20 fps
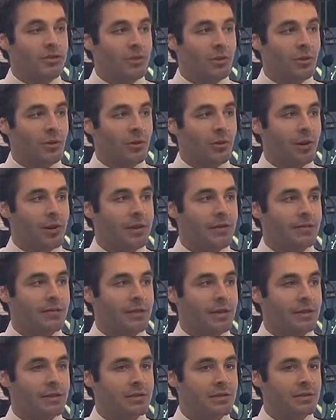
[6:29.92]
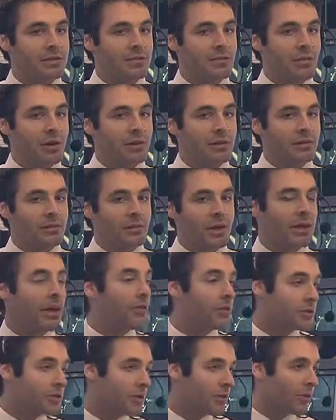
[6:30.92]
solar array feeds what
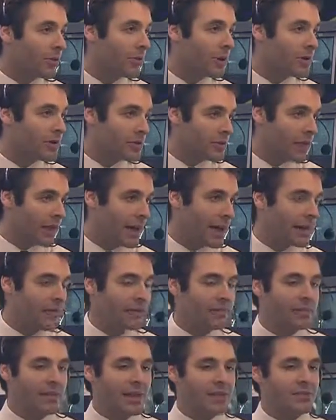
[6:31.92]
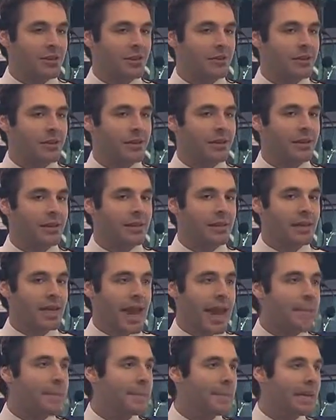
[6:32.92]
another solar array should have. And that's all done at the
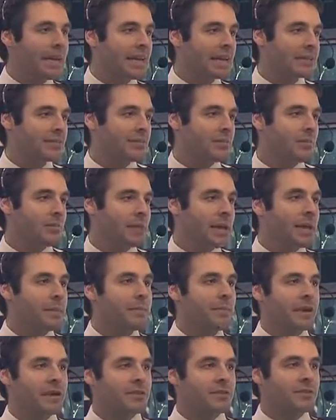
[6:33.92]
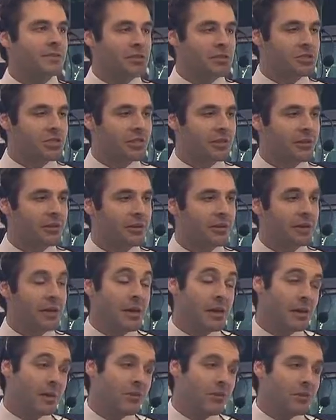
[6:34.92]
MBSU, main bus switching unit,
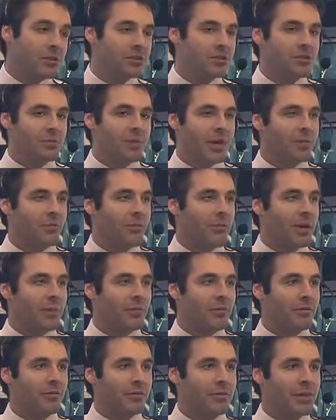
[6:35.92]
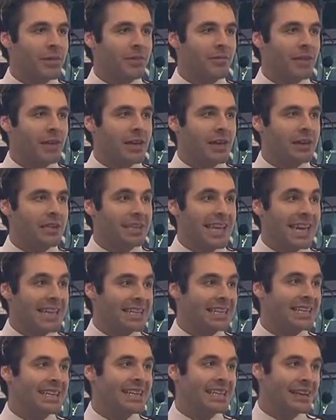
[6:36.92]
which you may remember from EVAs
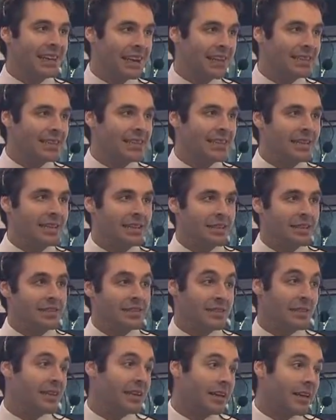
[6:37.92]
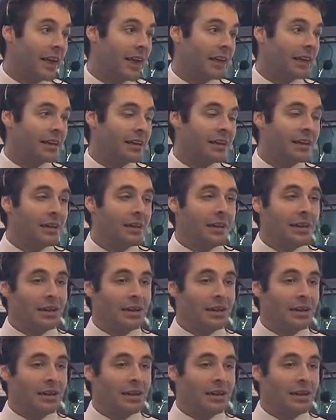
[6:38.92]
18 and 19 that Sunny Naki